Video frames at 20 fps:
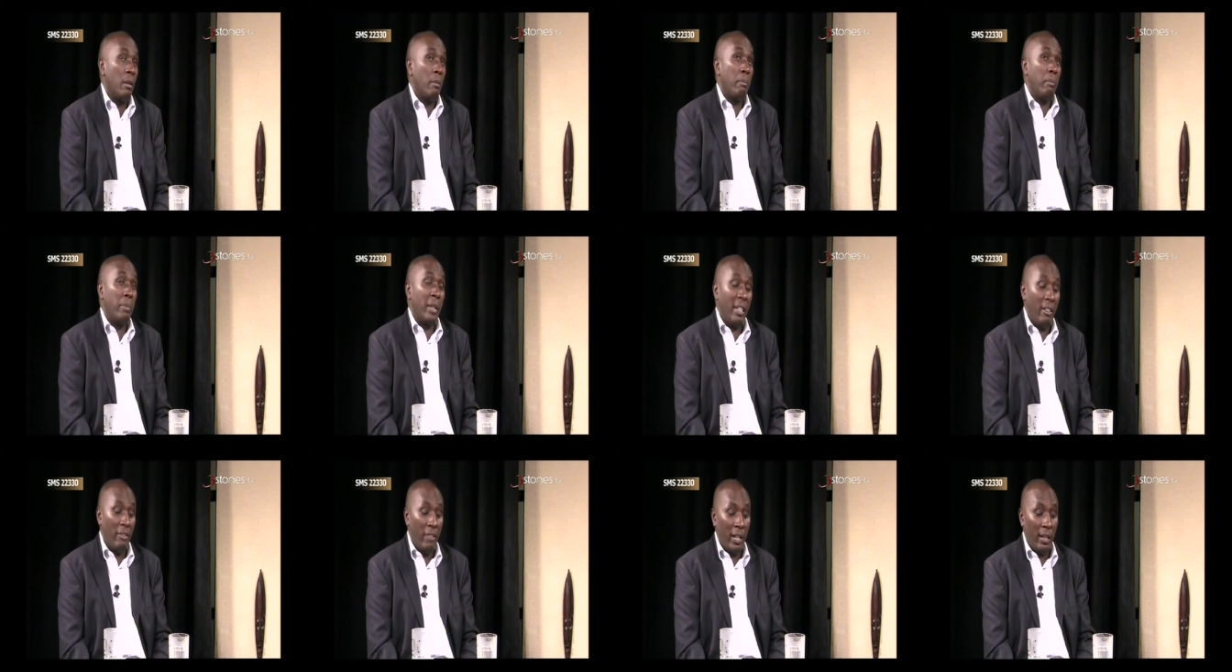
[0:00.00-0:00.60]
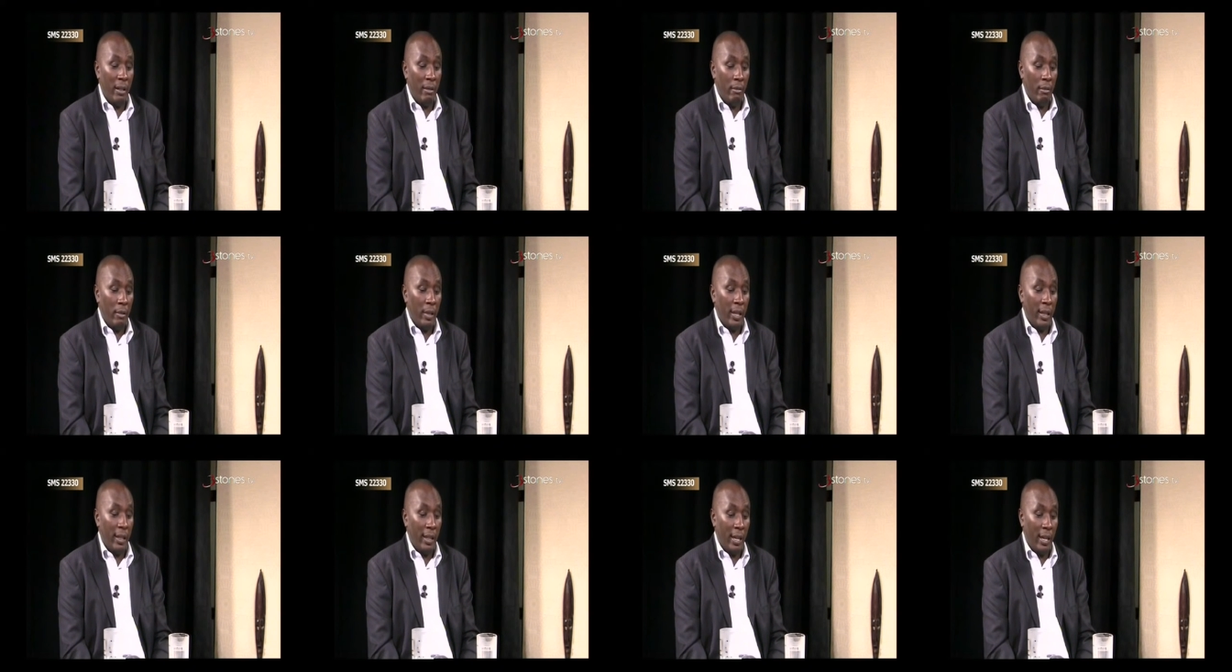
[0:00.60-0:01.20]
But even
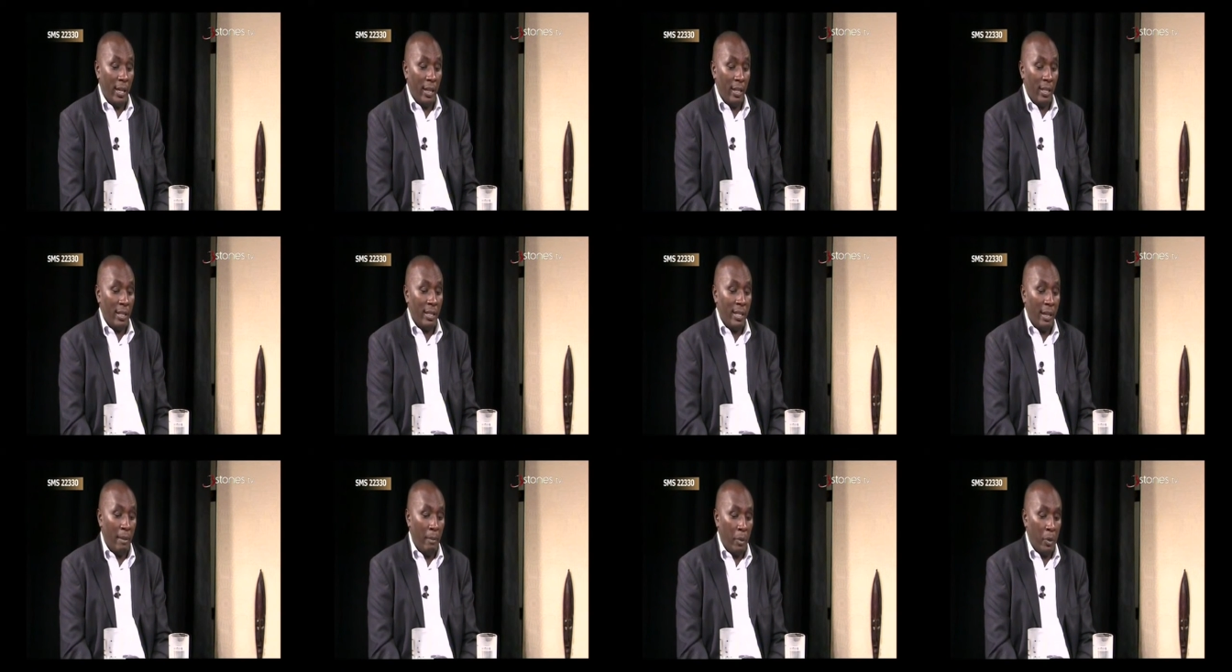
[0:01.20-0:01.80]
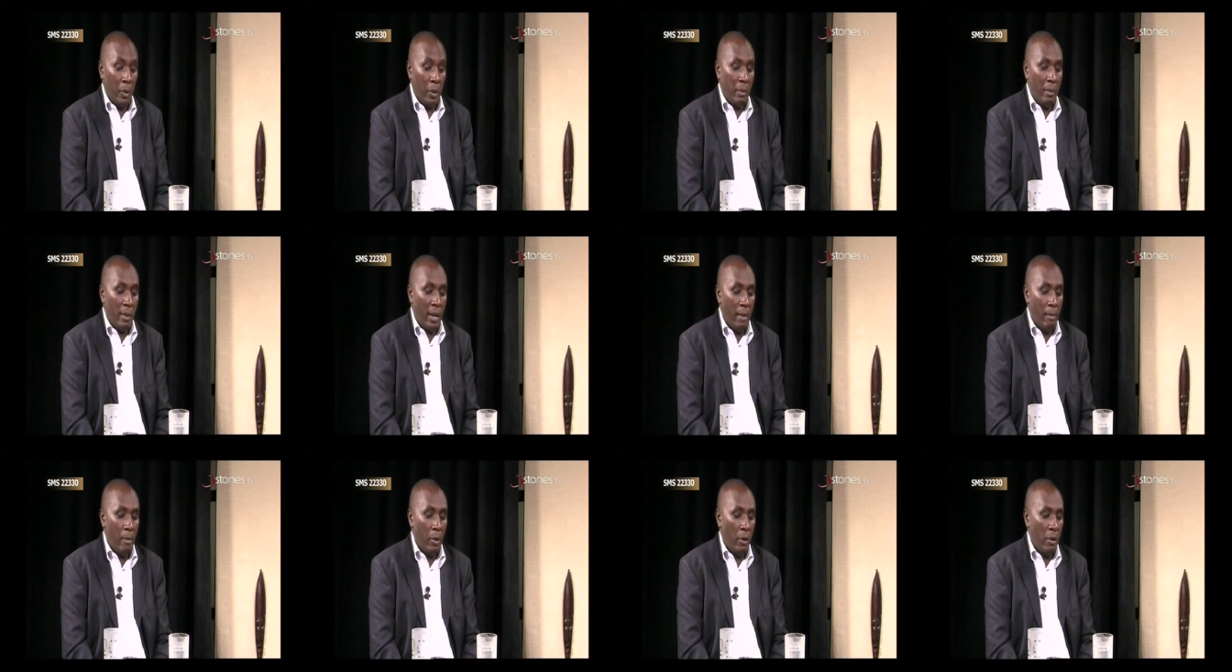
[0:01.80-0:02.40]
with this temporary
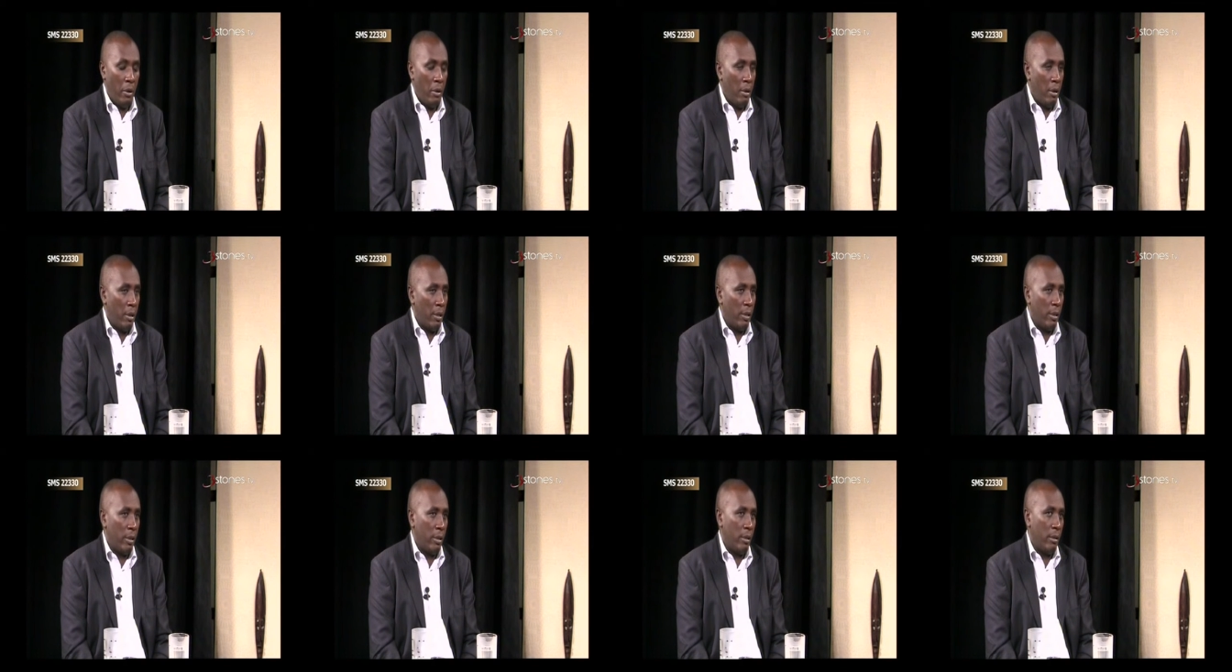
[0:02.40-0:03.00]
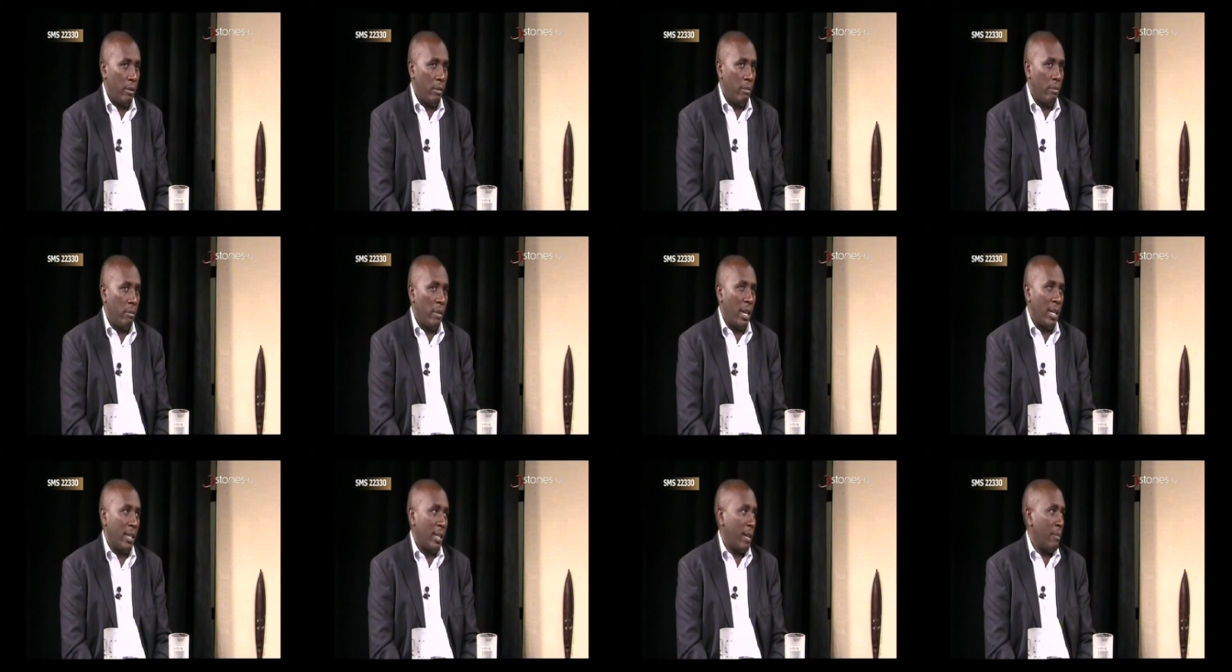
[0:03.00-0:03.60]
memory loss,
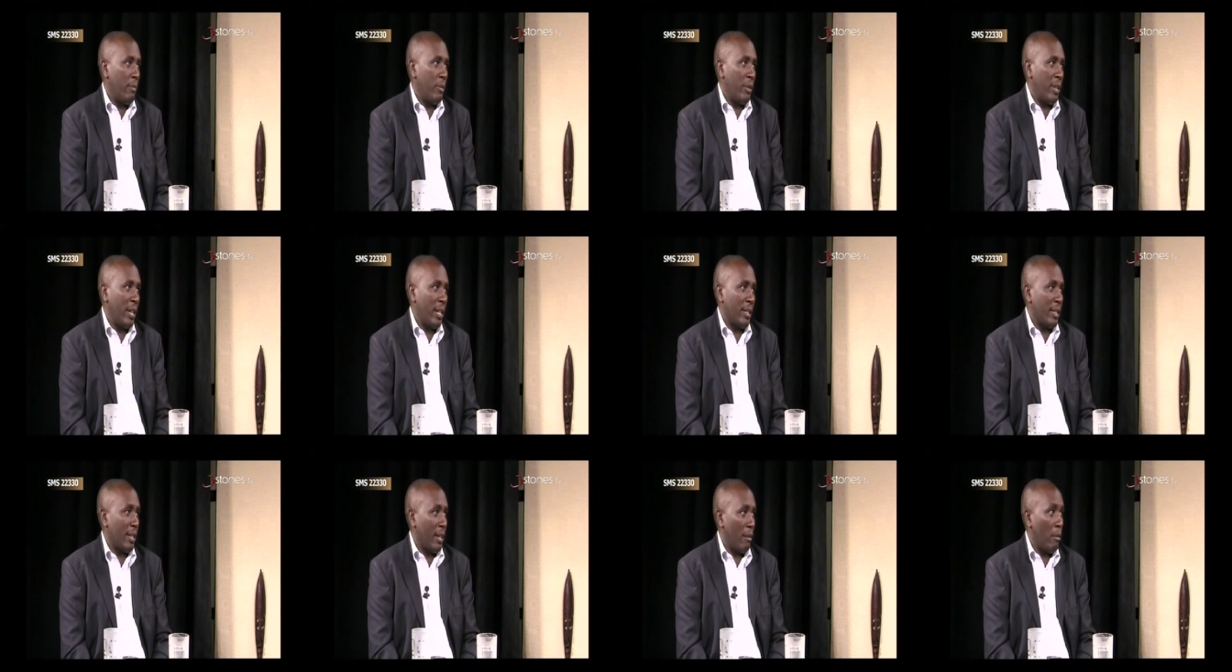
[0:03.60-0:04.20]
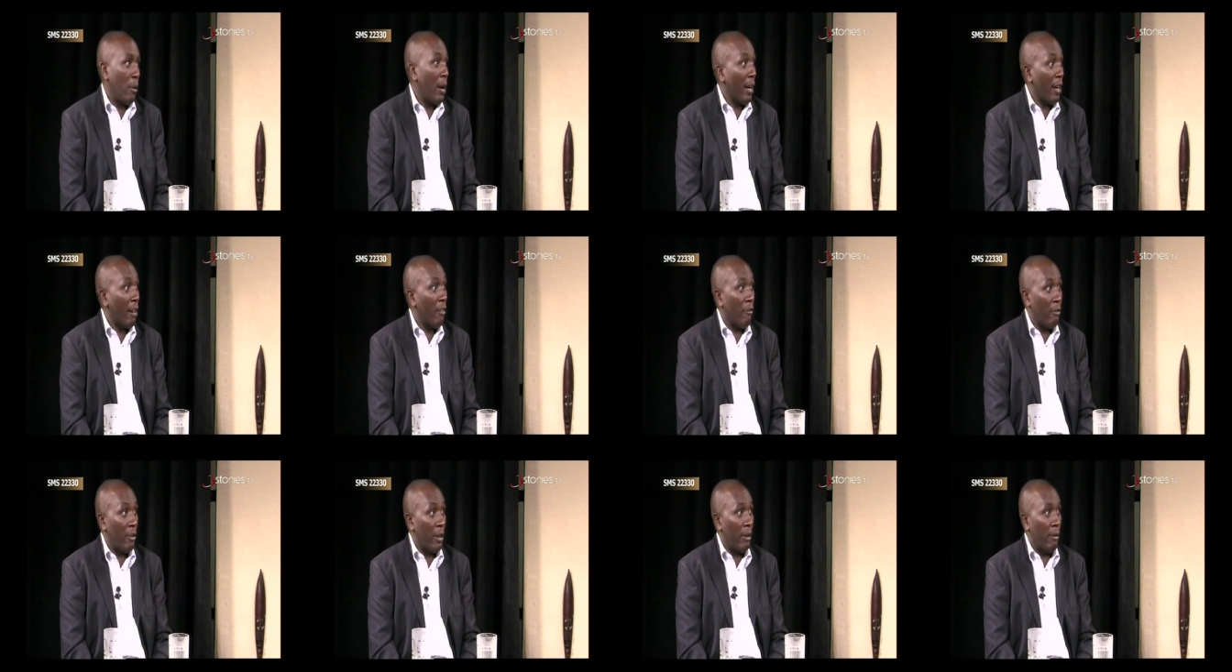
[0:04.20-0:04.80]
there are some drugs that are
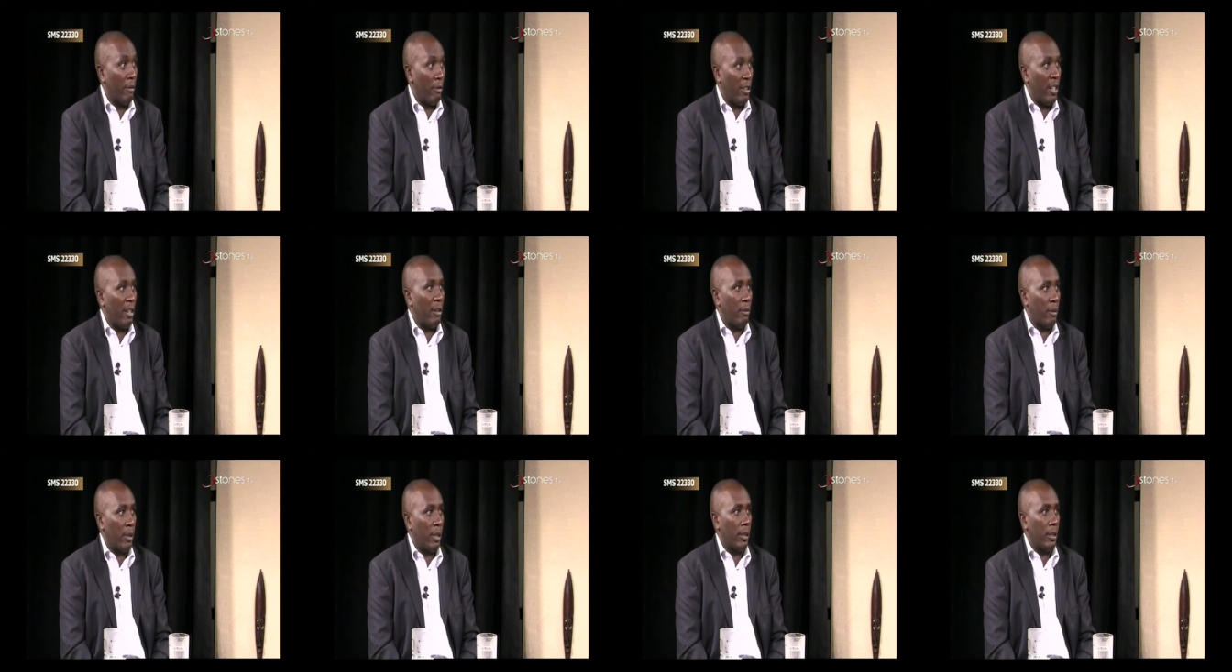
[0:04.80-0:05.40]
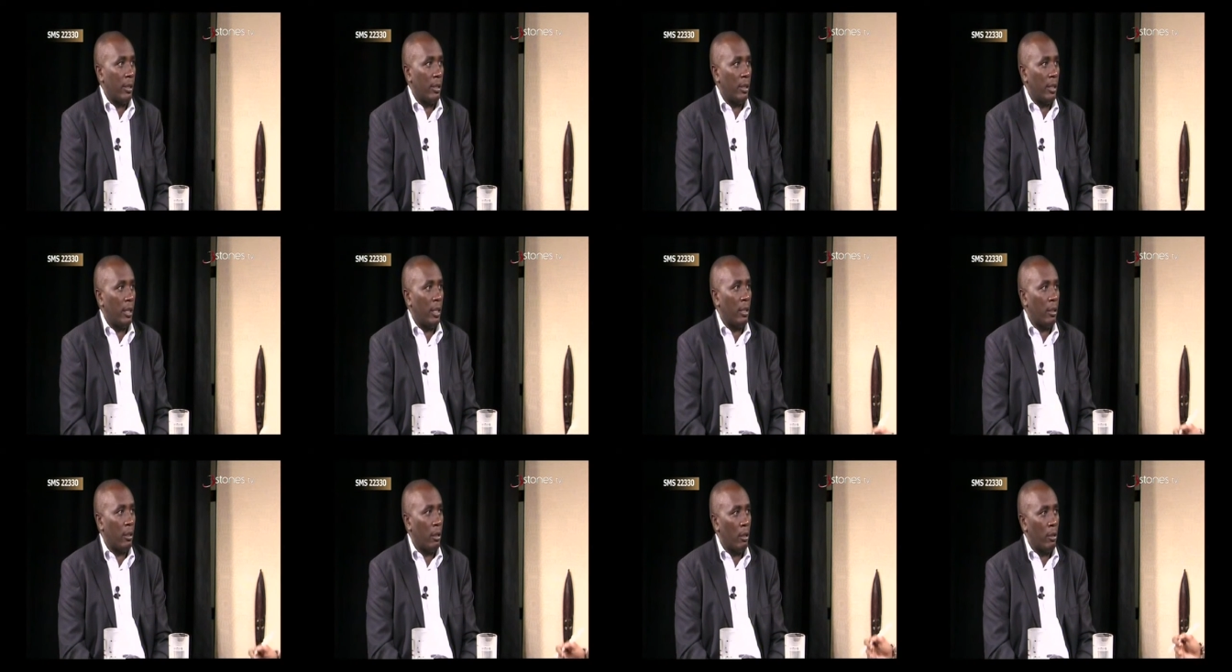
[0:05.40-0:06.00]
working very, very well
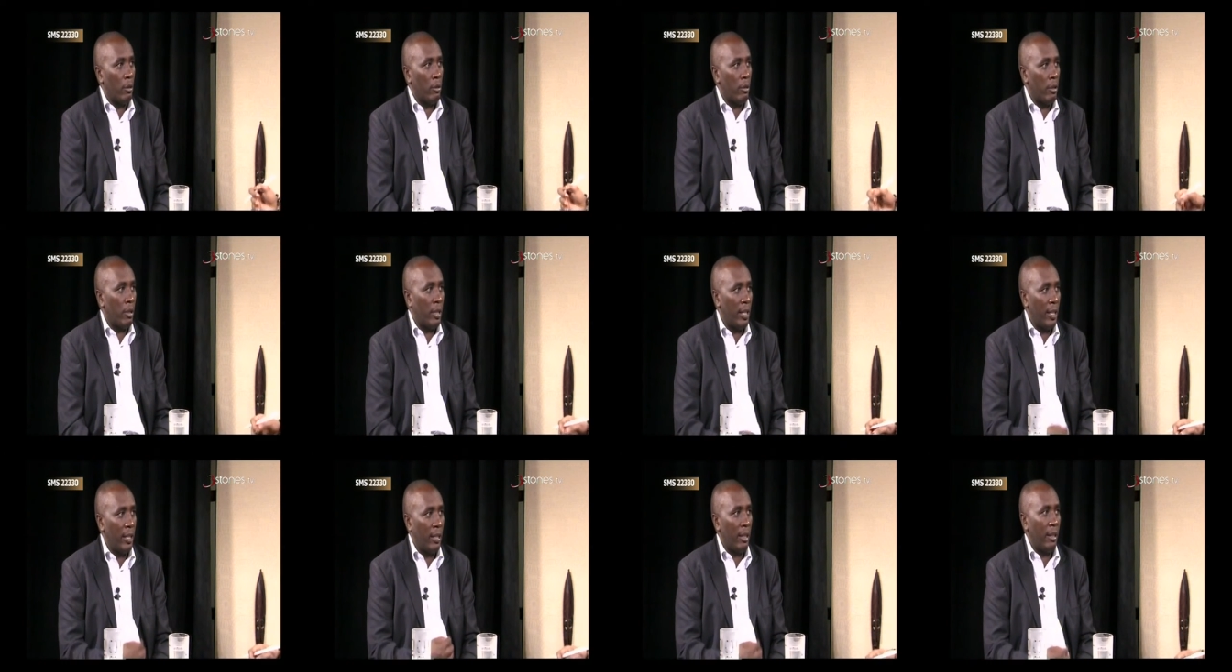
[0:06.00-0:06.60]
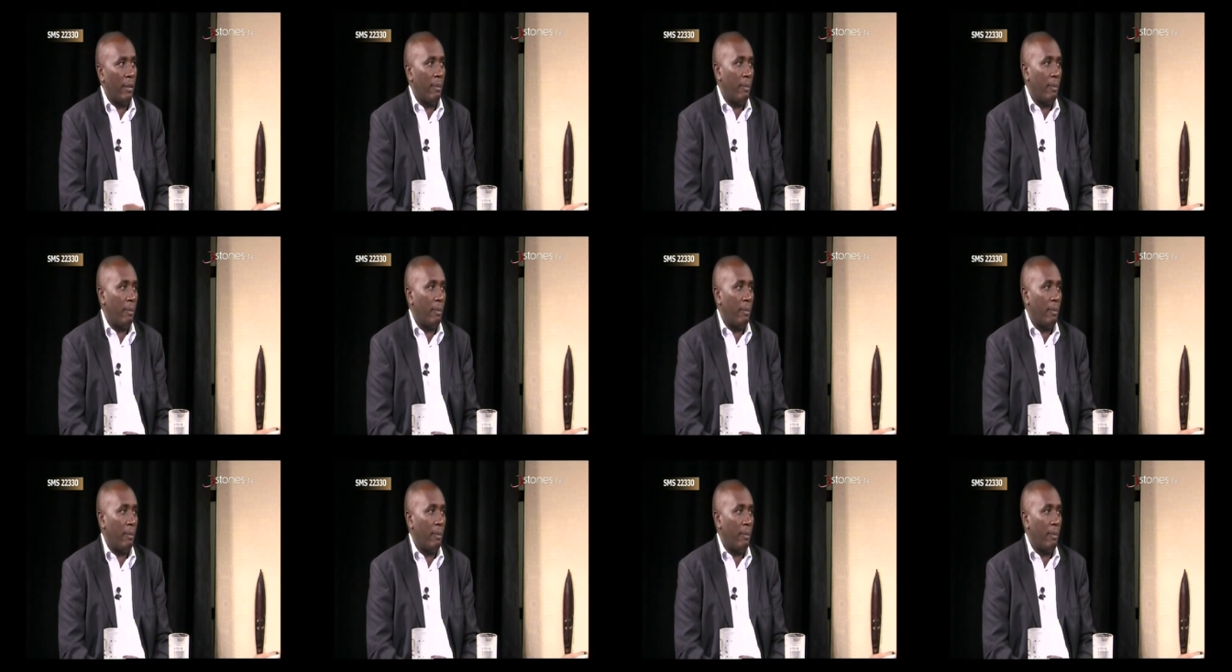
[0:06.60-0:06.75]
in controlling the